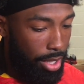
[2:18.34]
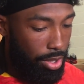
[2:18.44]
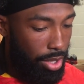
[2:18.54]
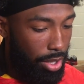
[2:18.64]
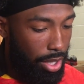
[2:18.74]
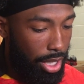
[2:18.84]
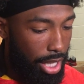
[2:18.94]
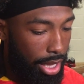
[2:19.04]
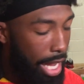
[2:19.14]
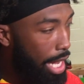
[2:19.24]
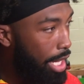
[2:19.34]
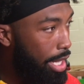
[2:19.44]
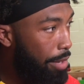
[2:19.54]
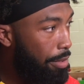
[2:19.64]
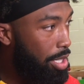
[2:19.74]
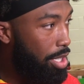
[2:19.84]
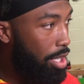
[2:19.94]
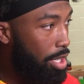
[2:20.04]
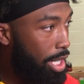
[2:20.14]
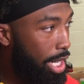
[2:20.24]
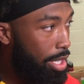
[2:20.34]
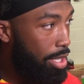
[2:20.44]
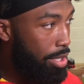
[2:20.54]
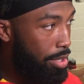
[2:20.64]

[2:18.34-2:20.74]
you know, a lot for us to learn together.